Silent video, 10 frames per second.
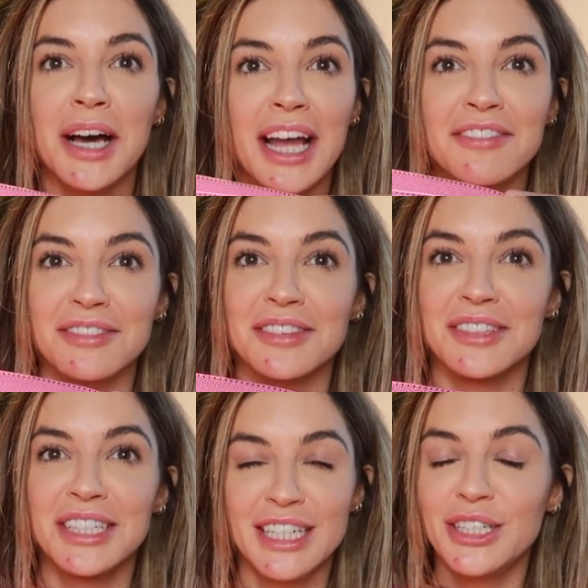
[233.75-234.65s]
I have
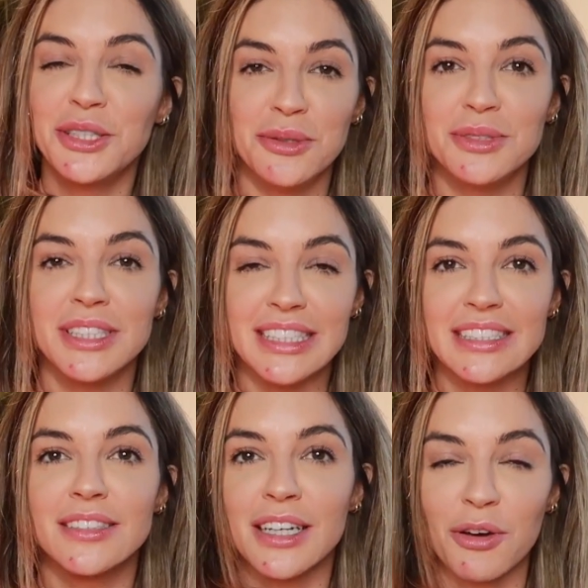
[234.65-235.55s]
used
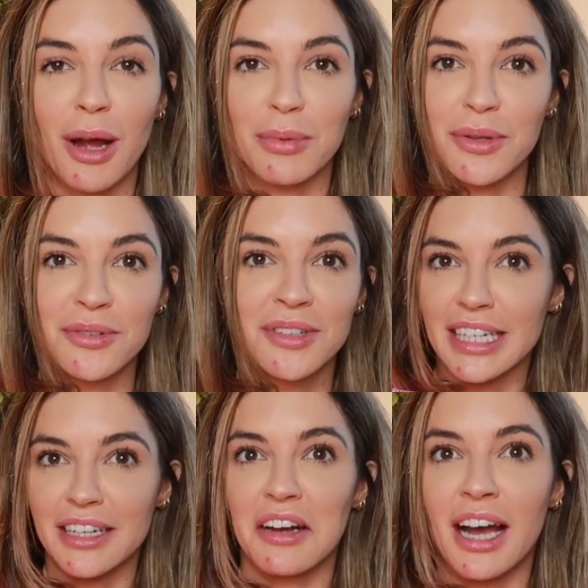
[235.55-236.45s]
these like crap load.
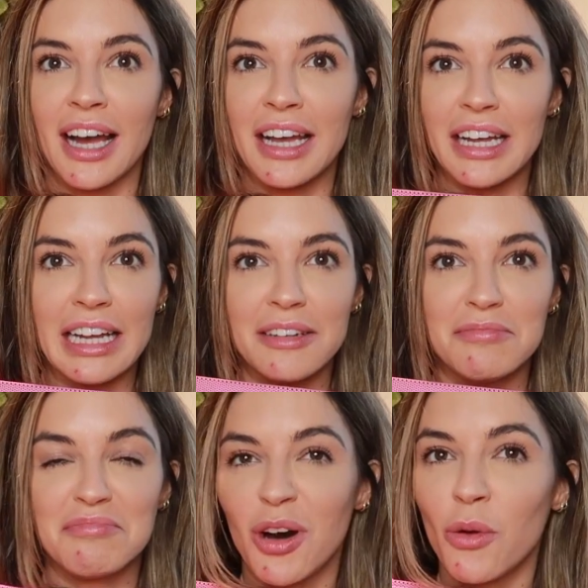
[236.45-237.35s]
Like, I
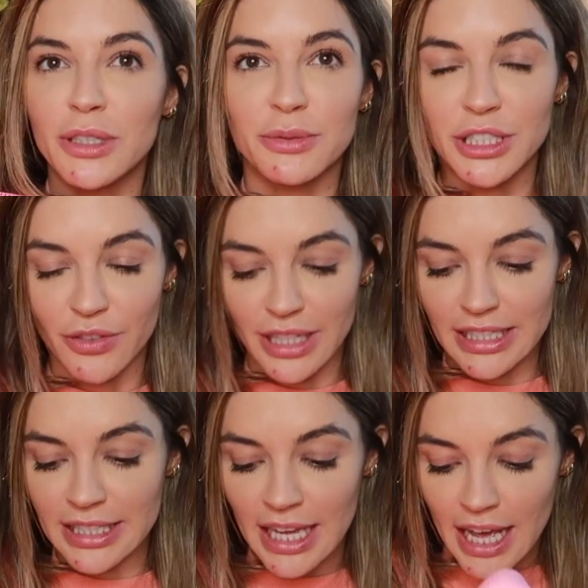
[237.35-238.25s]
always reach for
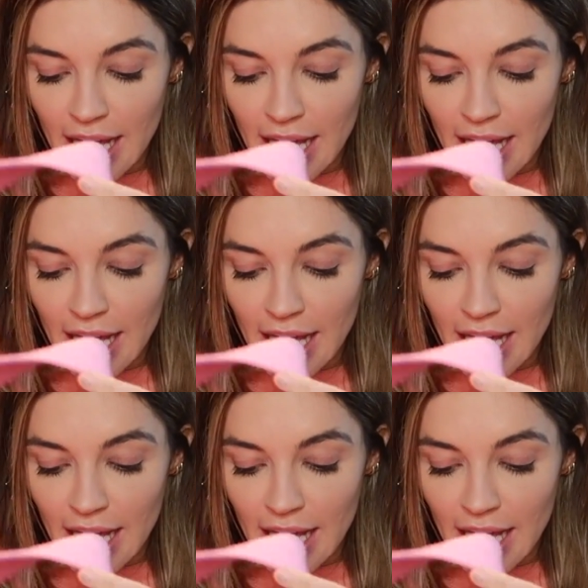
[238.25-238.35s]
this.